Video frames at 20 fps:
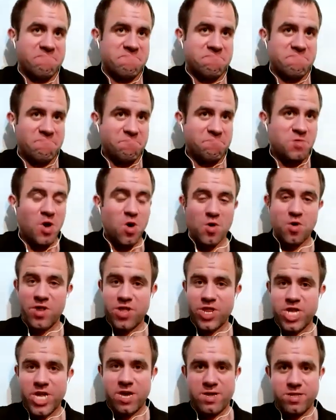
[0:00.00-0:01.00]
you're not going
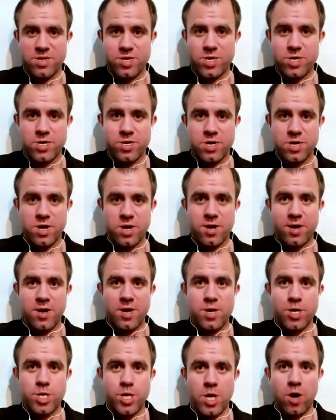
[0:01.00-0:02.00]
to change.
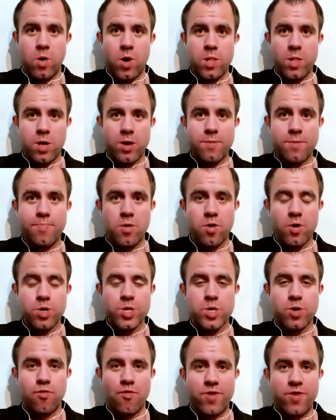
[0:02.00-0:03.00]
So a lot of books
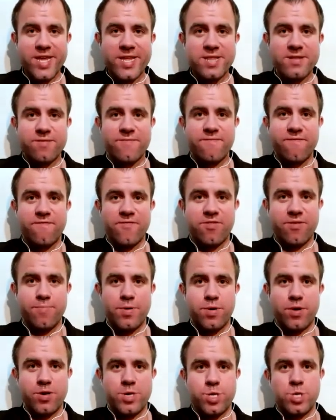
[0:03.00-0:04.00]
are written for the
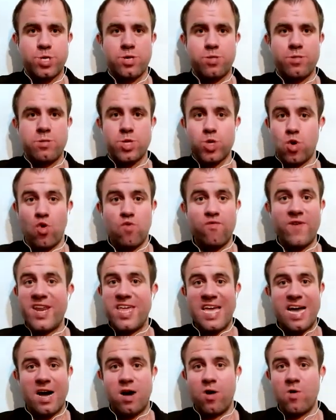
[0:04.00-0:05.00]
person that's already
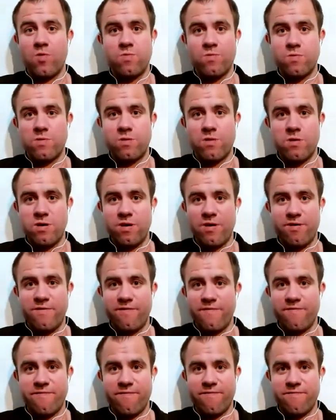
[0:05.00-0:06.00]
out
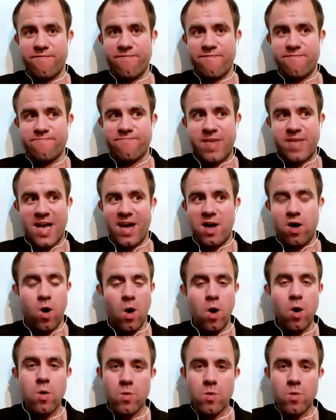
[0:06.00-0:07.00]
of that
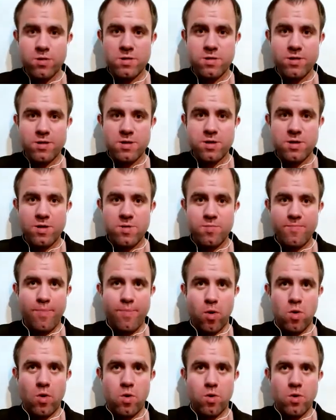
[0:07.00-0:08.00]
hole.
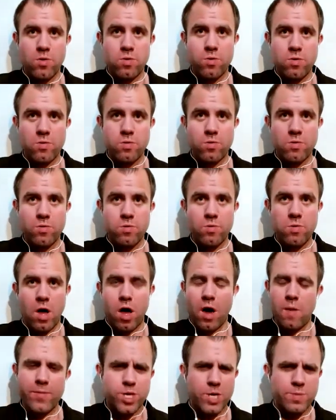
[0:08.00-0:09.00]
But
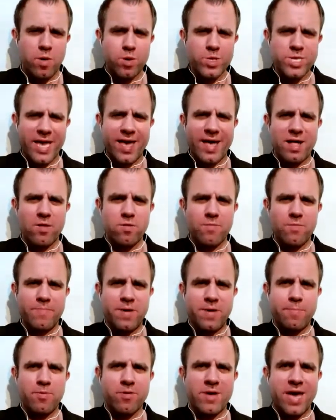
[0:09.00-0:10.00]
aren't we supposed to help
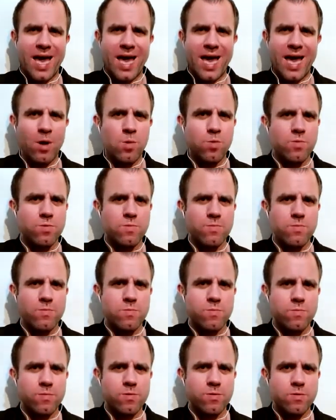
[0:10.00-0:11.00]
people get out
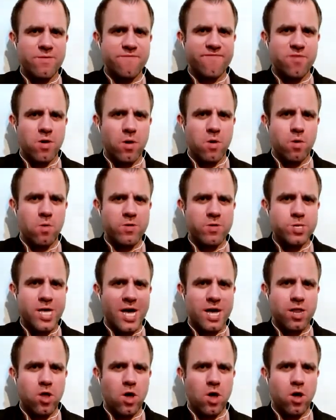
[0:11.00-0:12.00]
of the hole? Is that
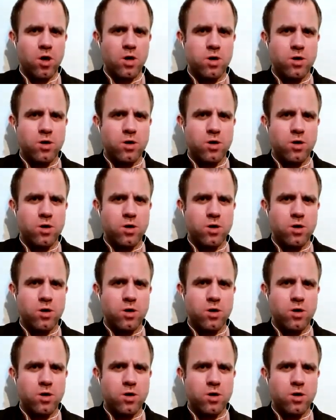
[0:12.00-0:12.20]
not